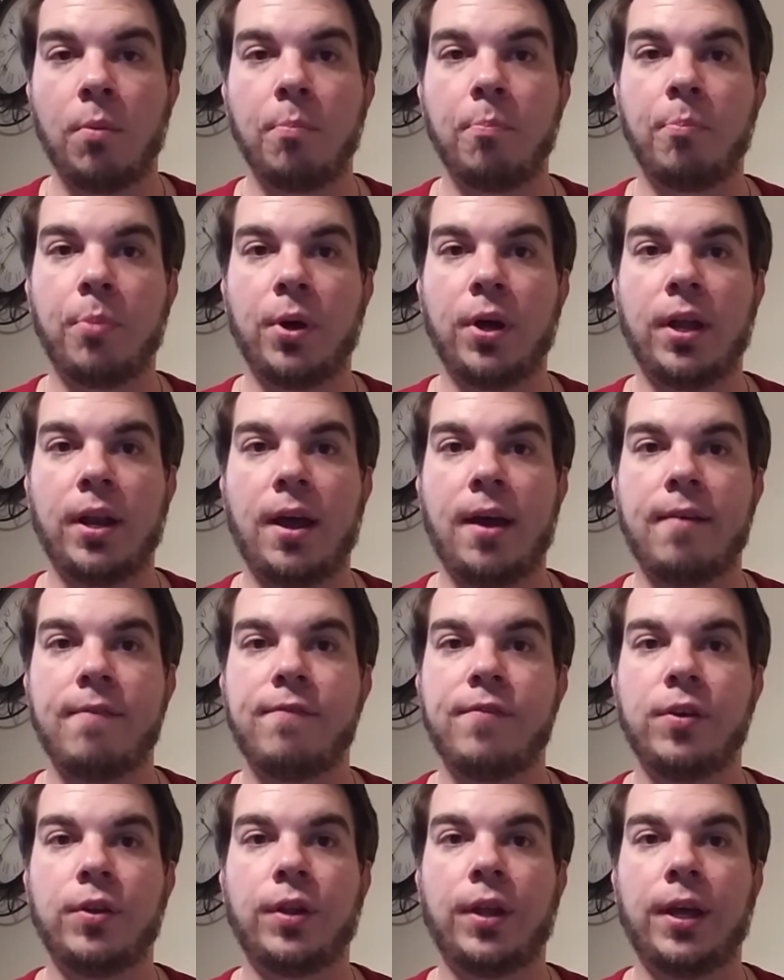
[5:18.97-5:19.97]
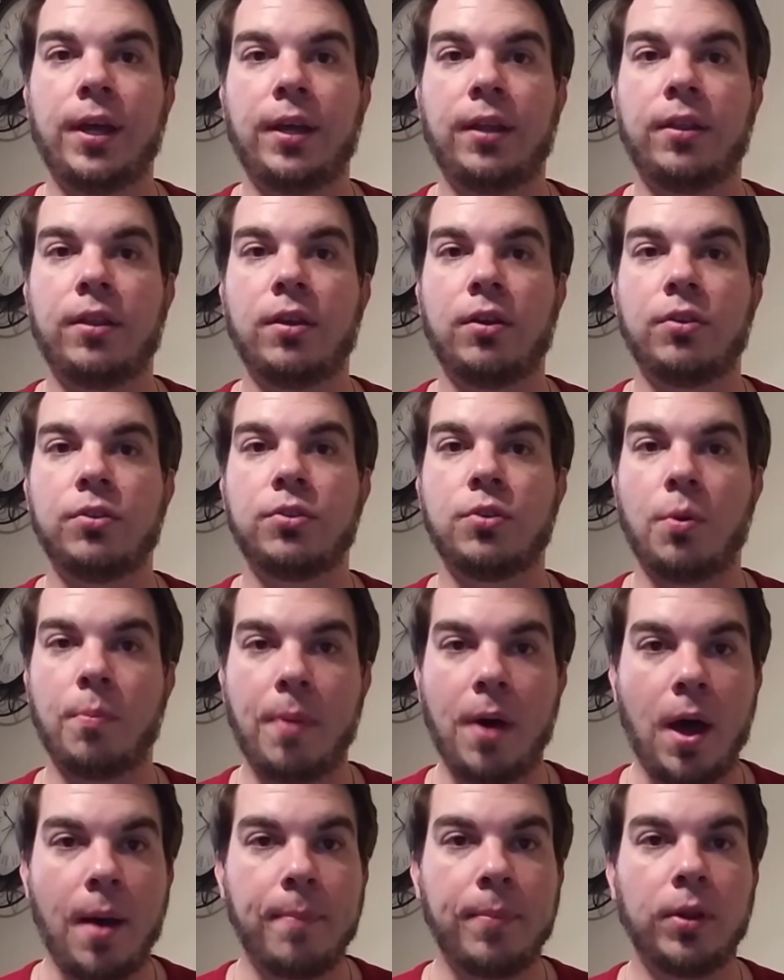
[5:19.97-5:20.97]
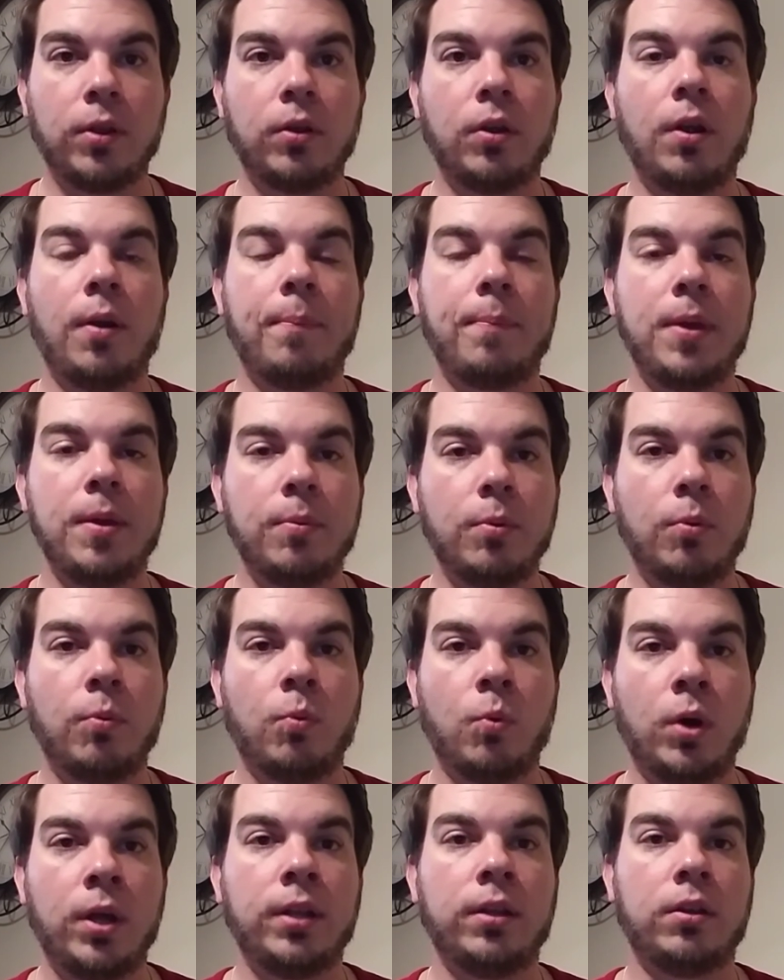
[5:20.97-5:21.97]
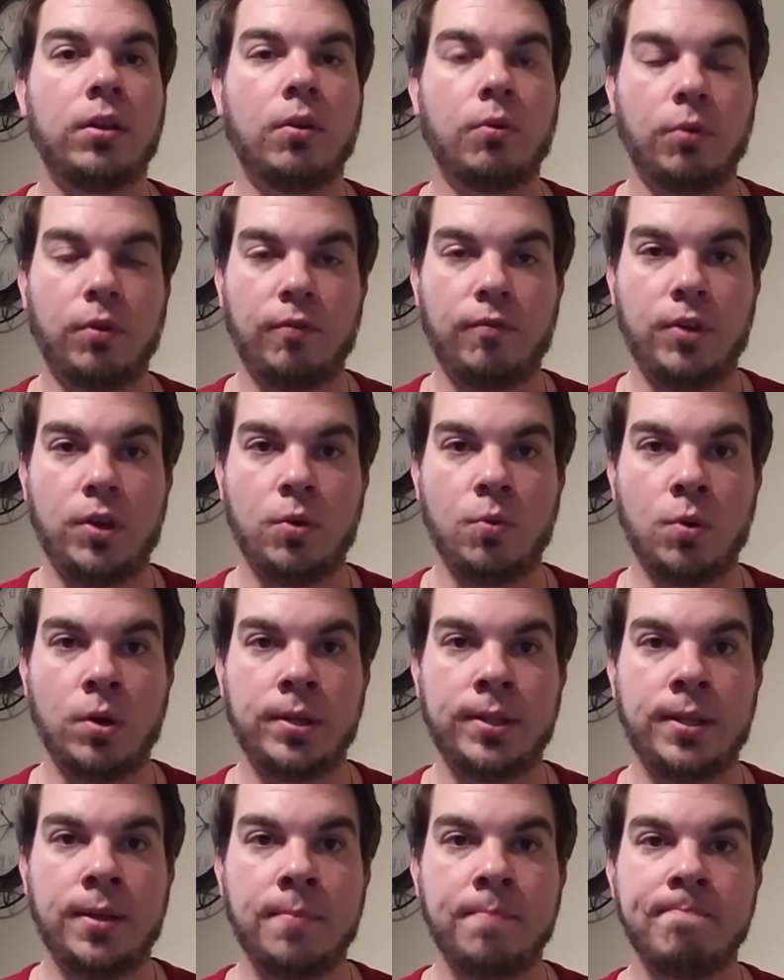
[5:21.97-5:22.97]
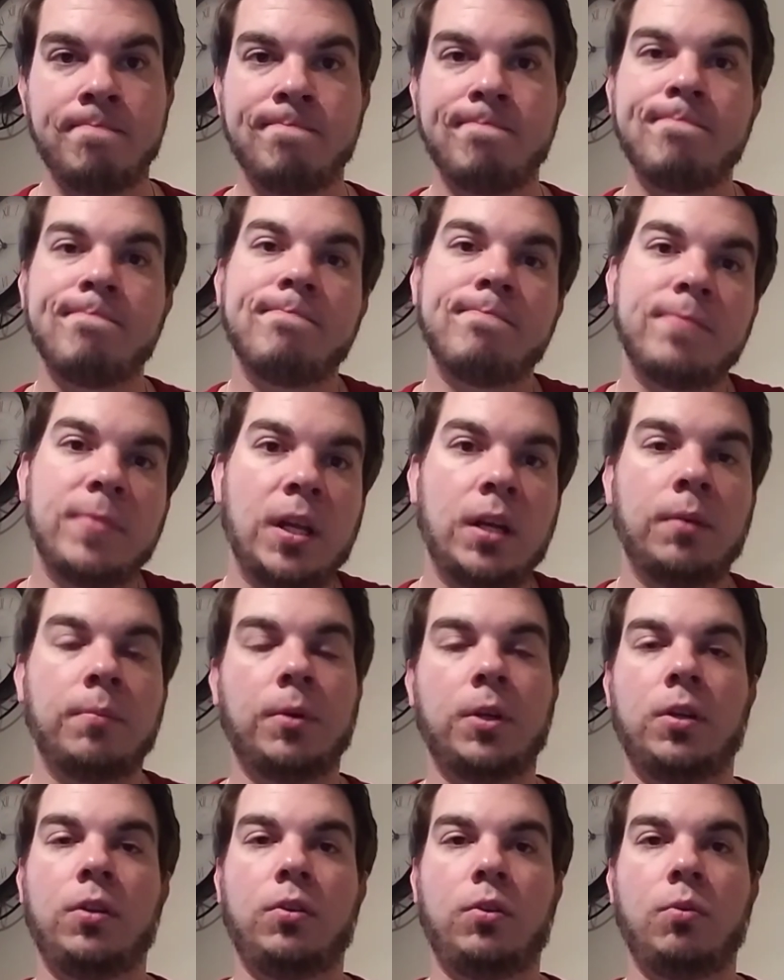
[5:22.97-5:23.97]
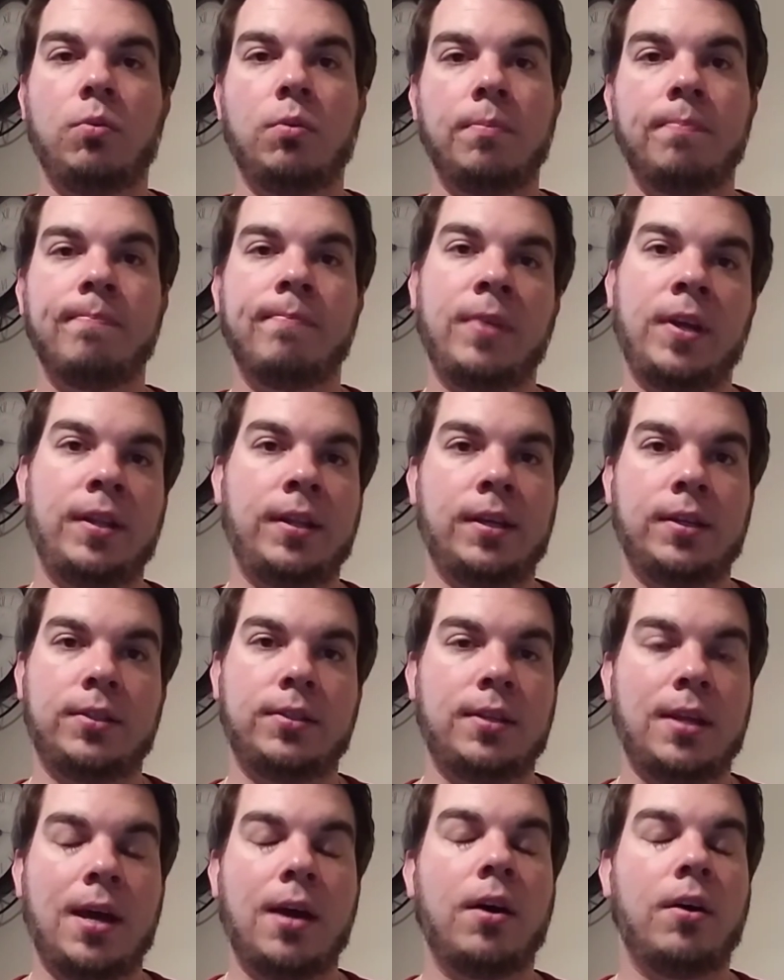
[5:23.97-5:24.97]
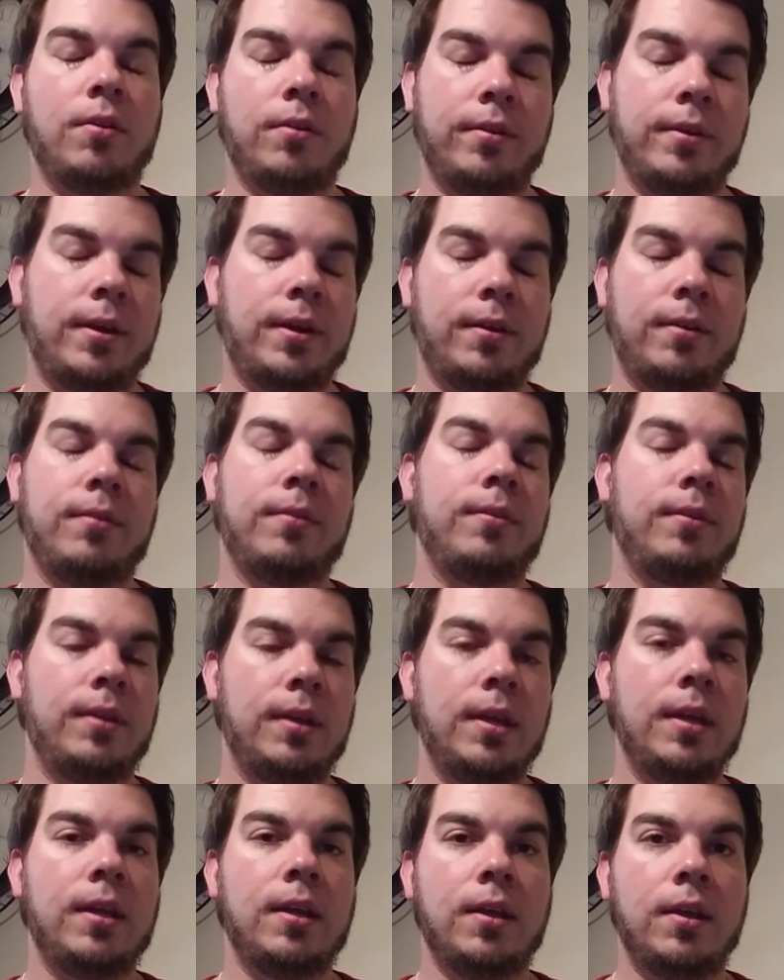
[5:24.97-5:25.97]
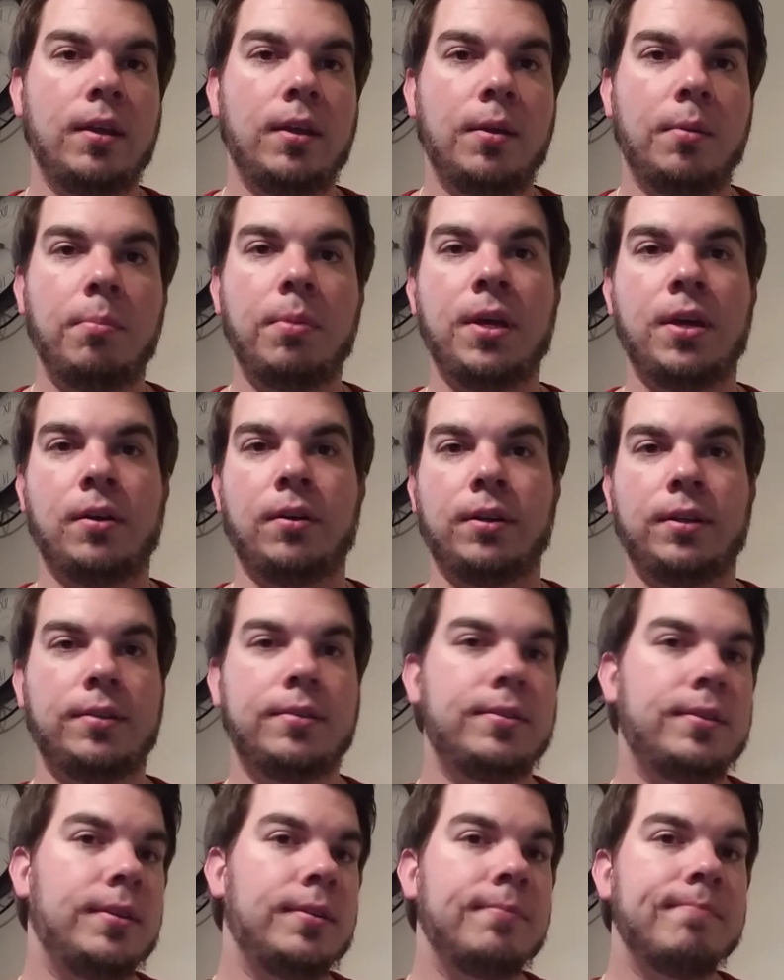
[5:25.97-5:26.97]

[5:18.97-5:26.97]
but I feel like they're so popular and people want a review on them that I'm gonna do them, and I'll be honest.